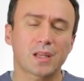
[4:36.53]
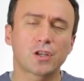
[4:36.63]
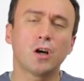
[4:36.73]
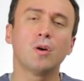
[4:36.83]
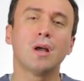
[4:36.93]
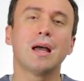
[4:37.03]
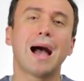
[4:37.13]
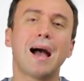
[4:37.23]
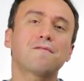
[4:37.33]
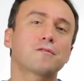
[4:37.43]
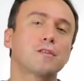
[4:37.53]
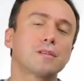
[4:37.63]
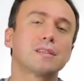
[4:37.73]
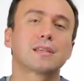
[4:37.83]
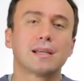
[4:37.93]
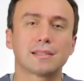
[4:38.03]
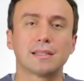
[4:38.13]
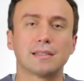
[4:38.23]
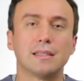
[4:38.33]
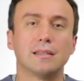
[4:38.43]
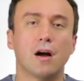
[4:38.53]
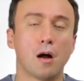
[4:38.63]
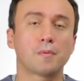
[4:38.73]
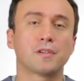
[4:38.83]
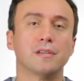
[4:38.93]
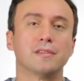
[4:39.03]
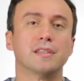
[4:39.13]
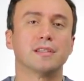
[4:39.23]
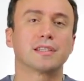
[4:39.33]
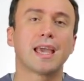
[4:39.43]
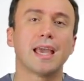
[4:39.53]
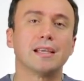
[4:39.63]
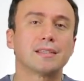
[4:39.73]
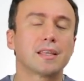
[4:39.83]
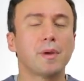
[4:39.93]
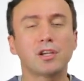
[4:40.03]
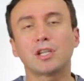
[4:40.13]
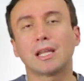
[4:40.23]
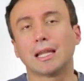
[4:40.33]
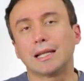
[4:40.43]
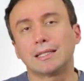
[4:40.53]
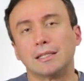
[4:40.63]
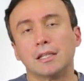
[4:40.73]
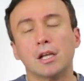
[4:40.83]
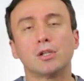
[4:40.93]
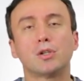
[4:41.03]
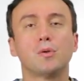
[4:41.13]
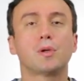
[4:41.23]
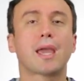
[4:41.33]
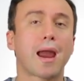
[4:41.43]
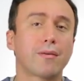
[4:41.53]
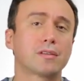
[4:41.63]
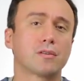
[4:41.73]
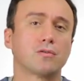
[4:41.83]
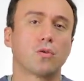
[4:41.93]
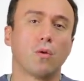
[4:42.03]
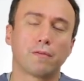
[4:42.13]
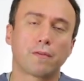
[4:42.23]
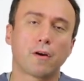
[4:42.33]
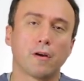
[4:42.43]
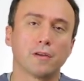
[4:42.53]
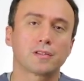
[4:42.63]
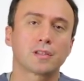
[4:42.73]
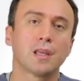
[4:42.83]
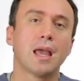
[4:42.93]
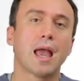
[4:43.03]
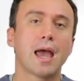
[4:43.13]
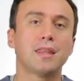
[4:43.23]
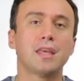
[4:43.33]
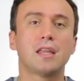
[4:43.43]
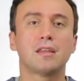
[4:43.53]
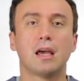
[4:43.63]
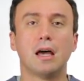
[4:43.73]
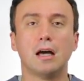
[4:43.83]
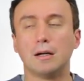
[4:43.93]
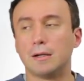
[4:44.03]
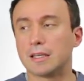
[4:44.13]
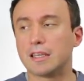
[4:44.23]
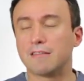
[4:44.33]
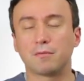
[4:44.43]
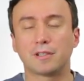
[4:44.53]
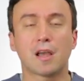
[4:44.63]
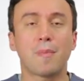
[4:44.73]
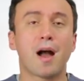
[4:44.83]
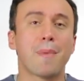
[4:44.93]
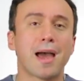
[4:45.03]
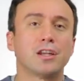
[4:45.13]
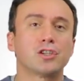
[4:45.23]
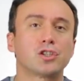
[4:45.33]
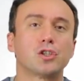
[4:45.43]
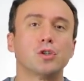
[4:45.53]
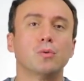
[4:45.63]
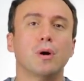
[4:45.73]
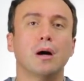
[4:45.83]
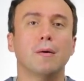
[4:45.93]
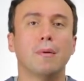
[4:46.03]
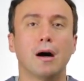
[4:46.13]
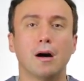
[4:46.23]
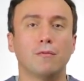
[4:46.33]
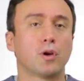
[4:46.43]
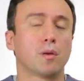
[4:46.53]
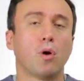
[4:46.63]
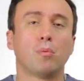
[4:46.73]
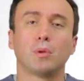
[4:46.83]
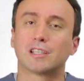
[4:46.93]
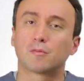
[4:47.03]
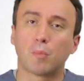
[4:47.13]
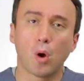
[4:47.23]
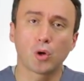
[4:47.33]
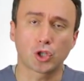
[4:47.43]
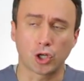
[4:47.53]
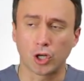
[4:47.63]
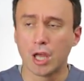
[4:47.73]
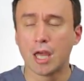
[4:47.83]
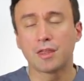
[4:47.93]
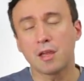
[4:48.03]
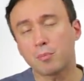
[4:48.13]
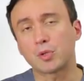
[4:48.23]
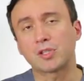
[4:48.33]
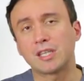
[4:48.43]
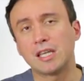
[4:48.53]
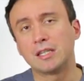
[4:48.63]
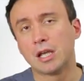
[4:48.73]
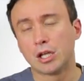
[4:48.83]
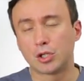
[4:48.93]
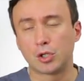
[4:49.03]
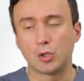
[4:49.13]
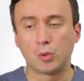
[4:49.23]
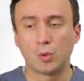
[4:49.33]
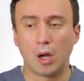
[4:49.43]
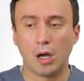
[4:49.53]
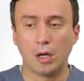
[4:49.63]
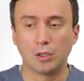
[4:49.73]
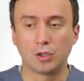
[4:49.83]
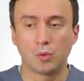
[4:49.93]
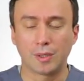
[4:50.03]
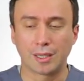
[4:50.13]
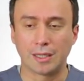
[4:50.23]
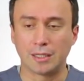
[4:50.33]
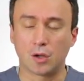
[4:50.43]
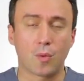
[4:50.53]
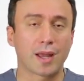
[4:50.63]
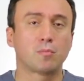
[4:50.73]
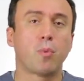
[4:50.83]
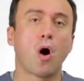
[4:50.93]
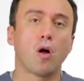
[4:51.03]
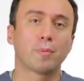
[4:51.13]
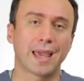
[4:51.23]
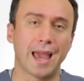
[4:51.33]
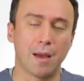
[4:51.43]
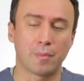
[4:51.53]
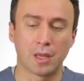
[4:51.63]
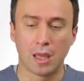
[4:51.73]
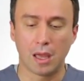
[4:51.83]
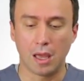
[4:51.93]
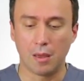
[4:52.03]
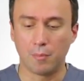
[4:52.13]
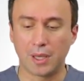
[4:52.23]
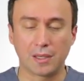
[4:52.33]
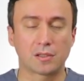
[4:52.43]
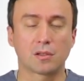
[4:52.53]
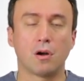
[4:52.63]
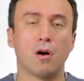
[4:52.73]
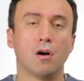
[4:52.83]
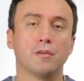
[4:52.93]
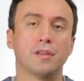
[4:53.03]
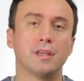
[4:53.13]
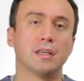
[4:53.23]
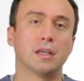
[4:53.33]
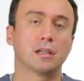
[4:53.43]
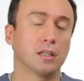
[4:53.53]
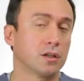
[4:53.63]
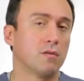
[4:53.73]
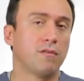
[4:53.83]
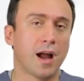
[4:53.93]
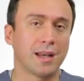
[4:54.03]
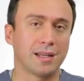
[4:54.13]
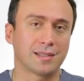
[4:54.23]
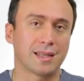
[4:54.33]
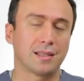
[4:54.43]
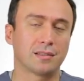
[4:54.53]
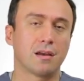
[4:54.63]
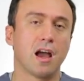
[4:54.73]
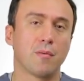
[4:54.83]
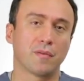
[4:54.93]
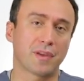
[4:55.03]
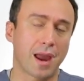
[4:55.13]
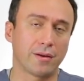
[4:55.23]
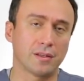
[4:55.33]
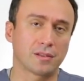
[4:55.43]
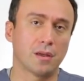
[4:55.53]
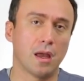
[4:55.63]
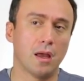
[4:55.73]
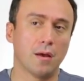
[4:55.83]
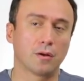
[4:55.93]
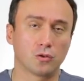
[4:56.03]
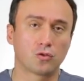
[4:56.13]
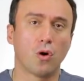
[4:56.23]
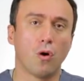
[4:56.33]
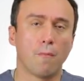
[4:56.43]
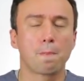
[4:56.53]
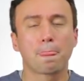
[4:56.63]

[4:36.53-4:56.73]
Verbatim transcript: So after discussing the options in this case, the patient elected to do caries control first, and then uh, if we somehow manage to uh, uh, avoid a pulpal exposure, then proceed to uh, doing an indirect pulp cap uh, based on the clinical findings at the time of caries uh, control.